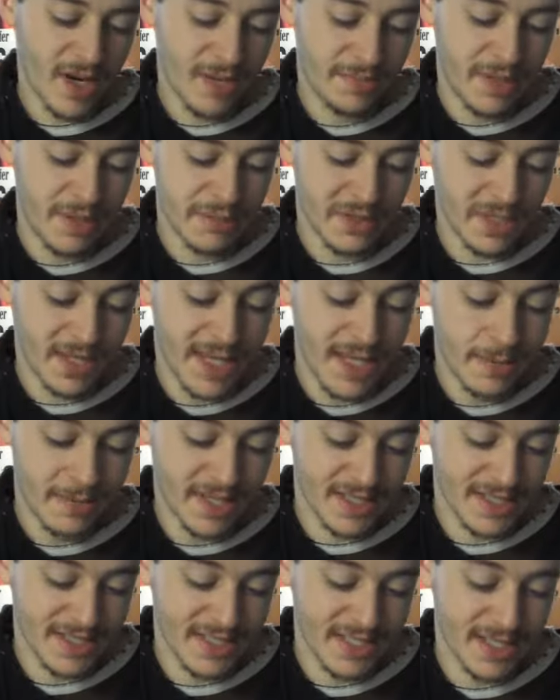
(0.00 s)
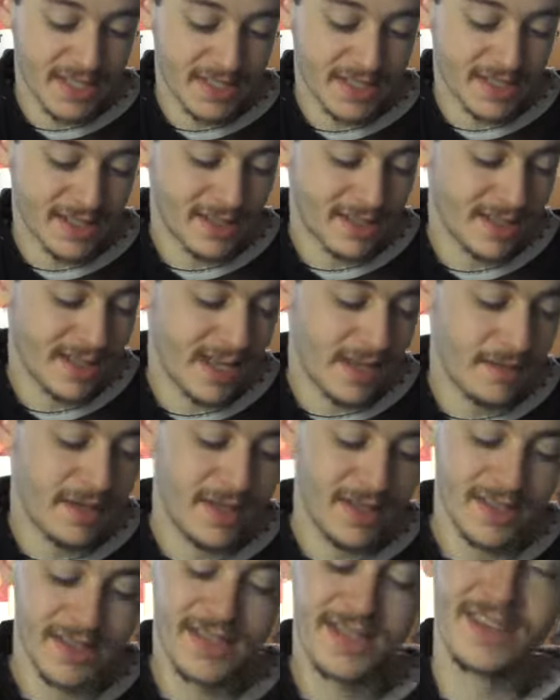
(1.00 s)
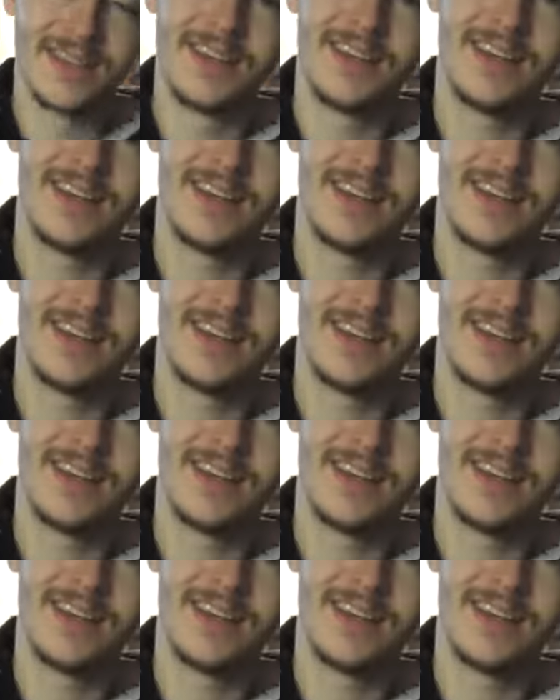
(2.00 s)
why people keep on saying it's a hard game. It is